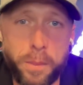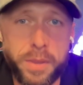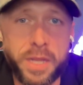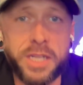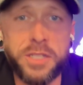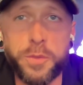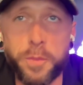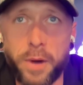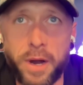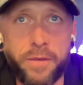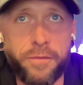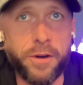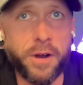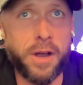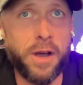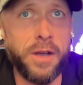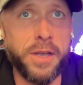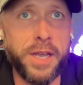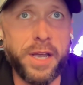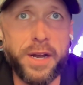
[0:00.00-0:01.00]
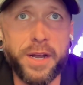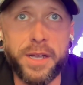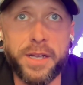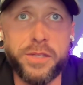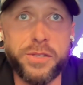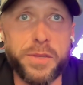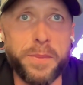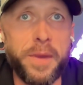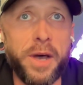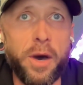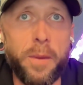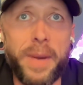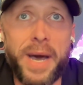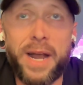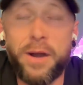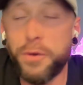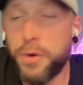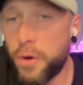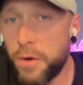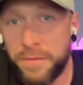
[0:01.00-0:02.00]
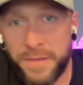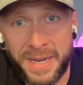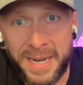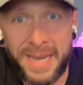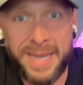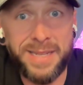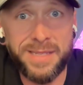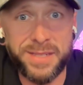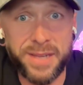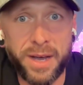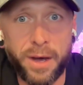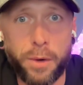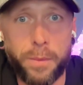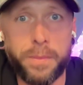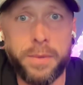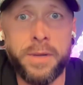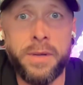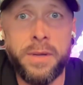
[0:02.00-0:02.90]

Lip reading: Let's pray for Kanye to get some help. I don't know if he needs help.